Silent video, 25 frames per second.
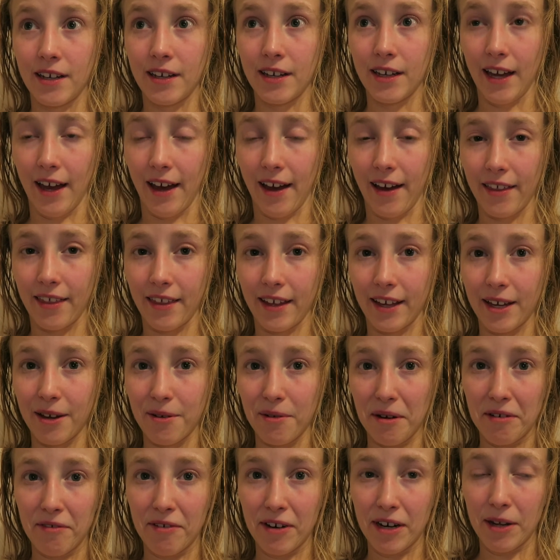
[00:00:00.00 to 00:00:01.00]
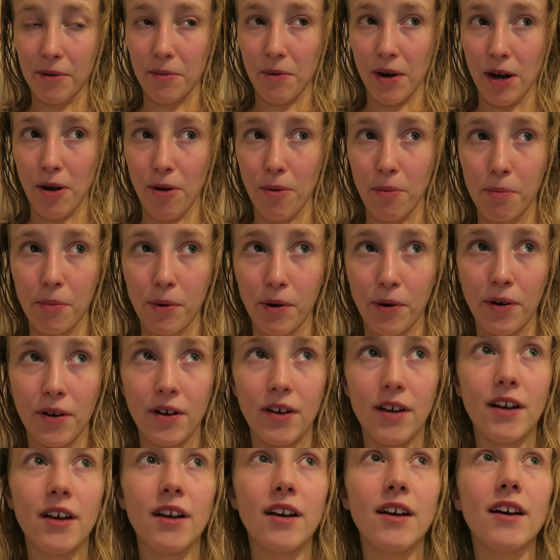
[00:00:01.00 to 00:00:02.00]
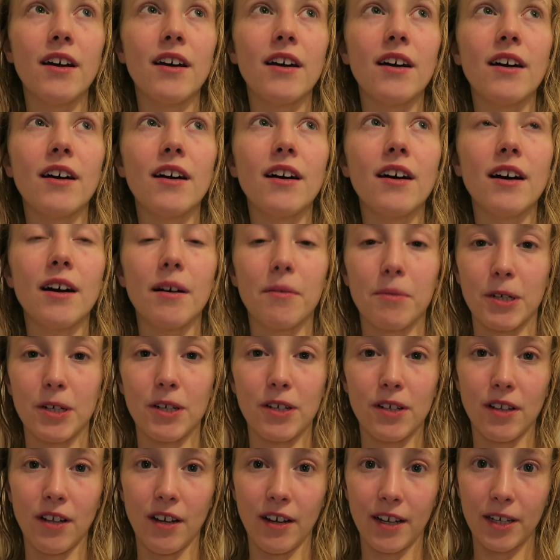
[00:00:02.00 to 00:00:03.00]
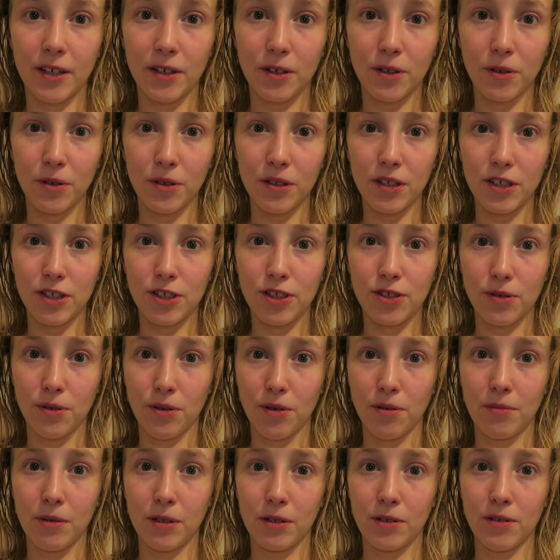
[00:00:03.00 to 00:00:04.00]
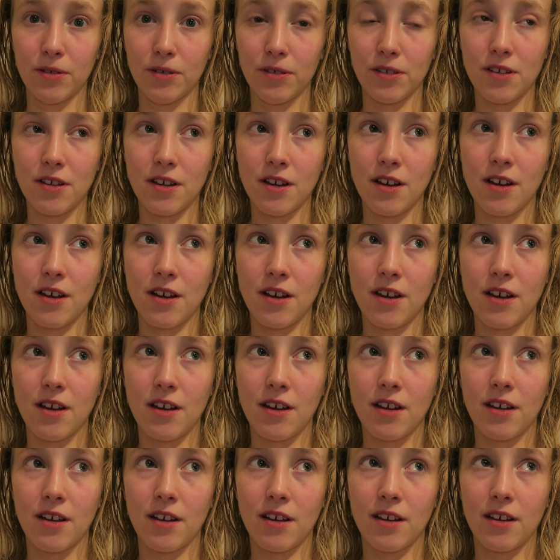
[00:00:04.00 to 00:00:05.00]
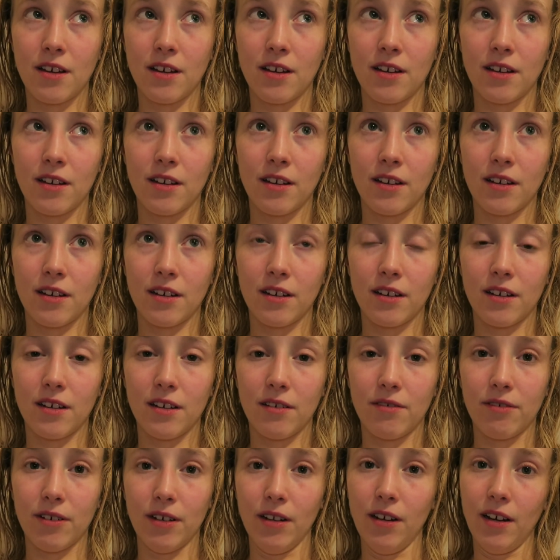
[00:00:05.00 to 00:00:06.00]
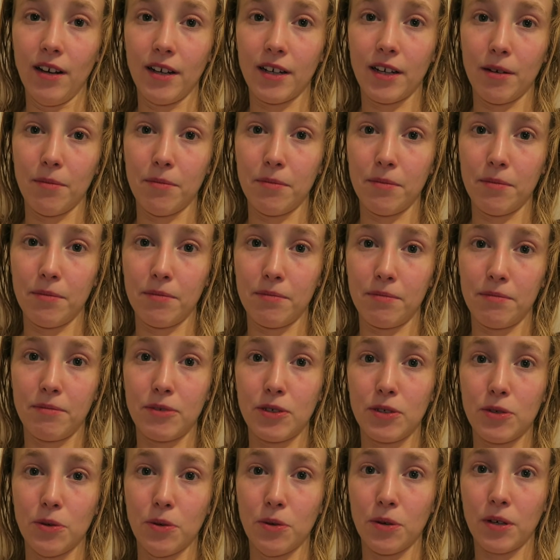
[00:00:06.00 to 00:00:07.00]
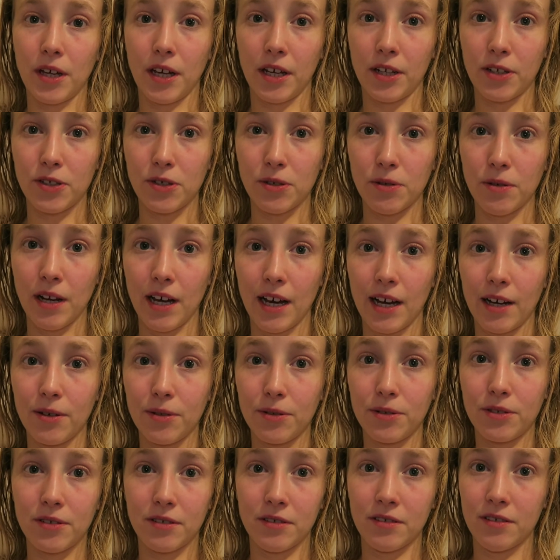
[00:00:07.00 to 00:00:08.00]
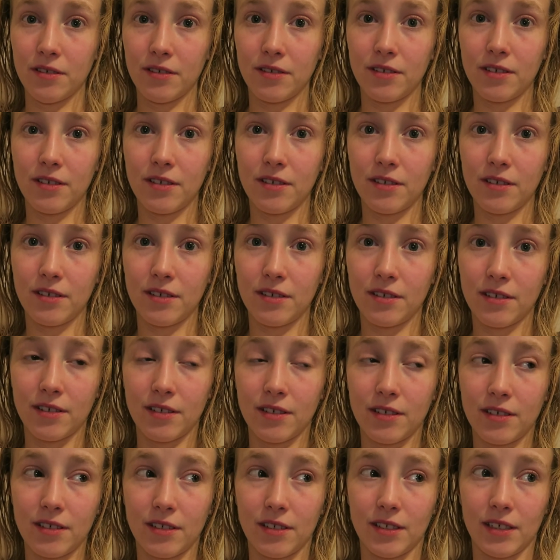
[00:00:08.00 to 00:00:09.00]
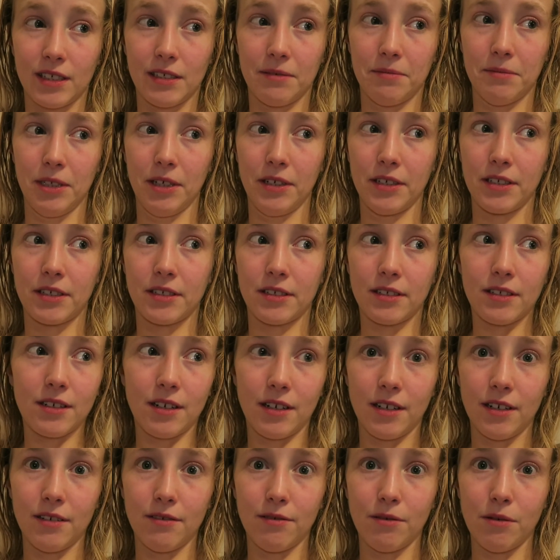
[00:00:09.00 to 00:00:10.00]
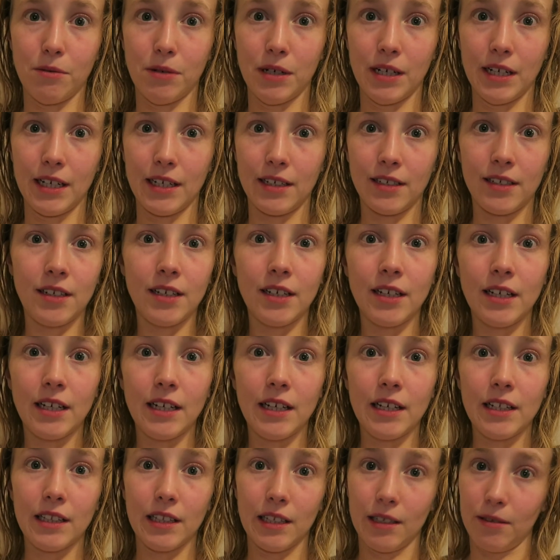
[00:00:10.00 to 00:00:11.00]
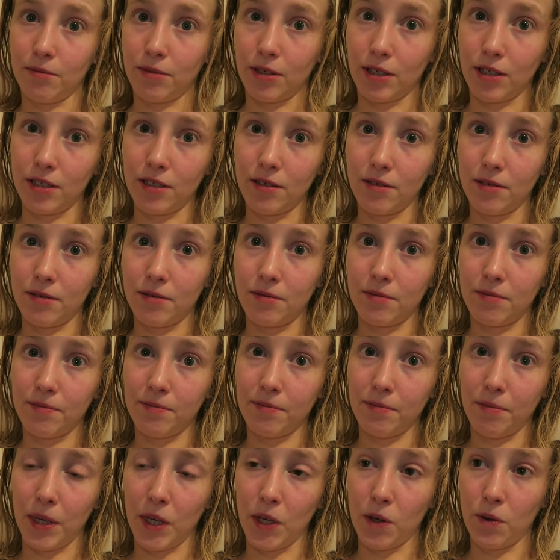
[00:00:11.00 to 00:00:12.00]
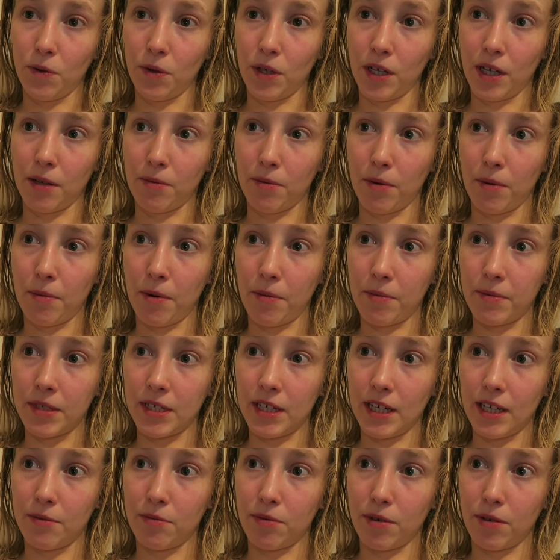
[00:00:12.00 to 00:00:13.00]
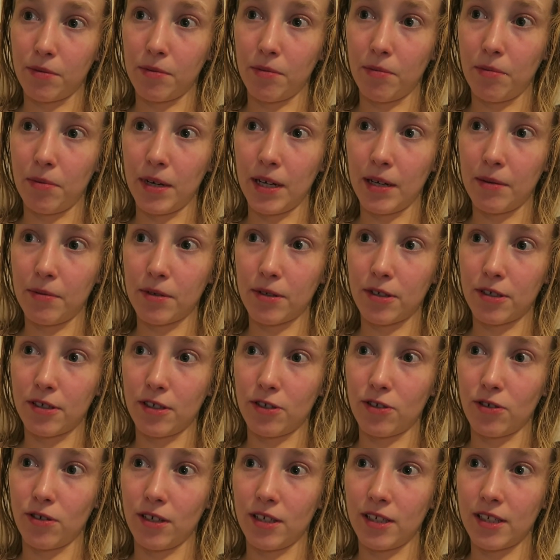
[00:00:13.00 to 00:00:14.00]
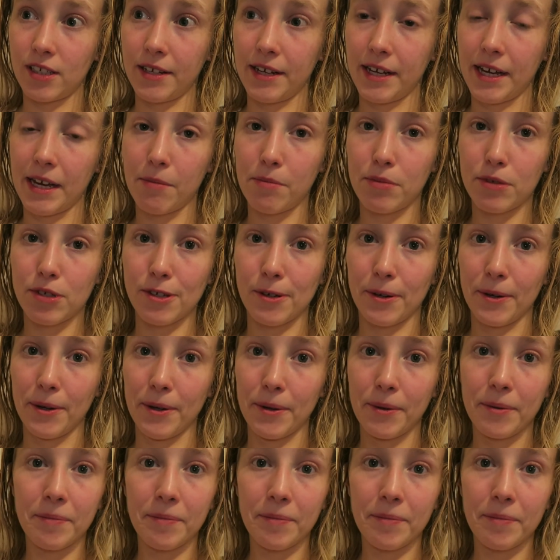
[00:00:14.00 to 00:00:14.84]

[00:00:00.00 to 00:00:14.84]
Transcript: yeah, I think it went really well, but I'm gonna cut this short because I feel like I'm talking too loud and I'm kind of aware that I'm gonna be annoying my mum and dad probably because they're trying to sleep. So